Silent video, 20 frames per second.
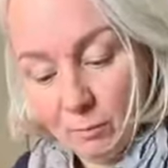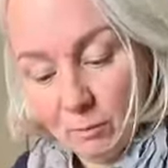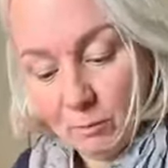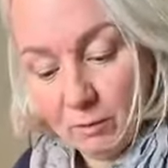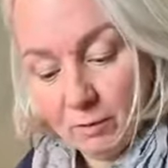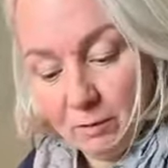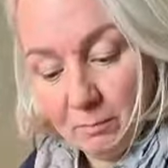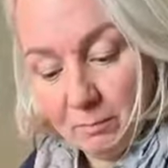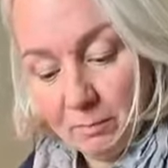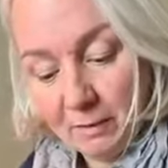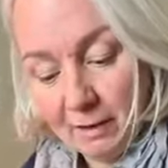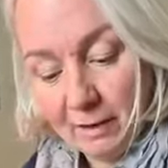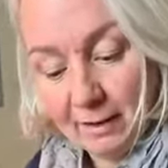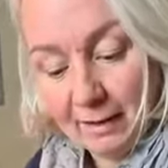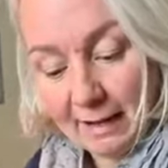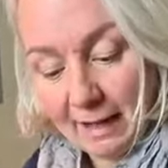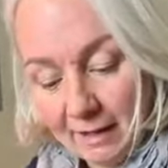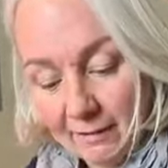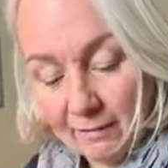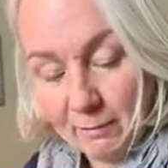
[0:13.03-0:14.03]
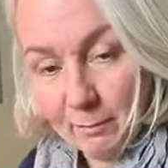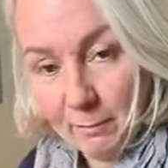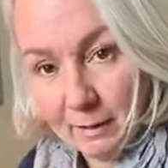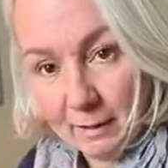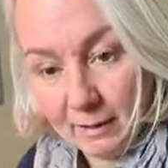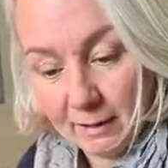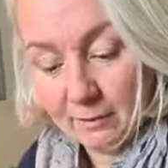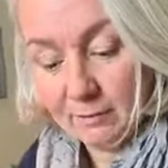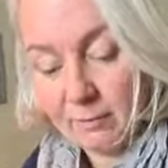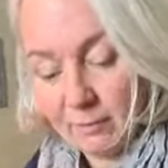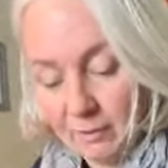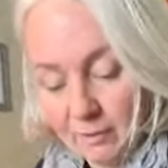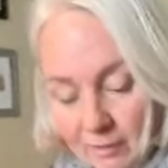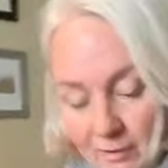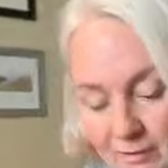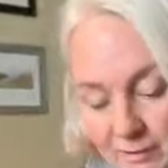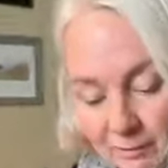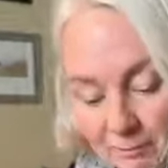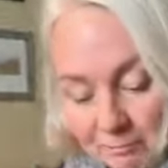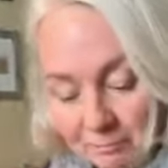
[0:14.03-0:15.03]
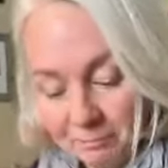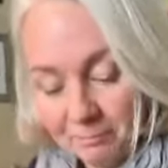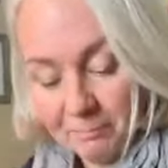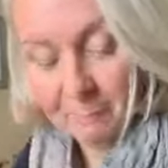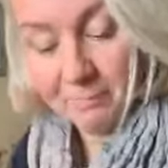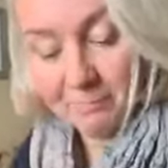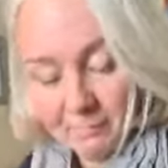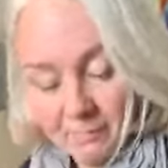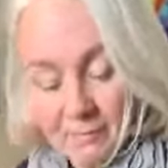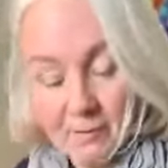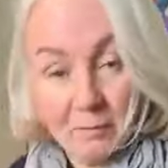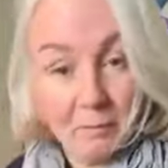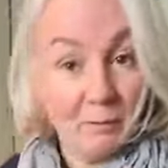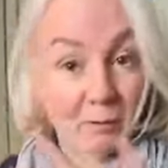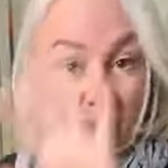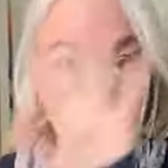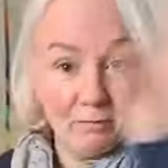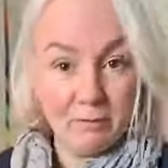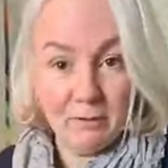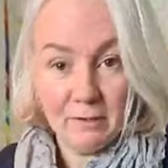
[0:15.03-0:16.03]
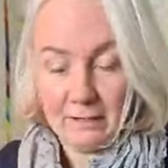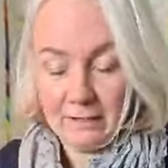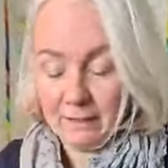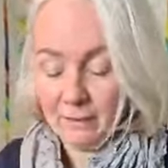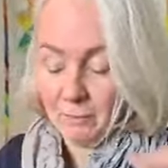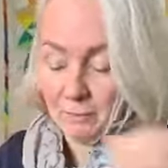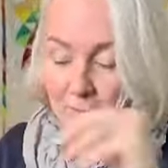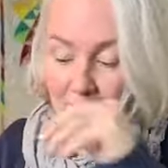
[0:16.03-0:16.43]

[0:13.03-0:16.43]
all a bit lastminute.com. We'll give you a little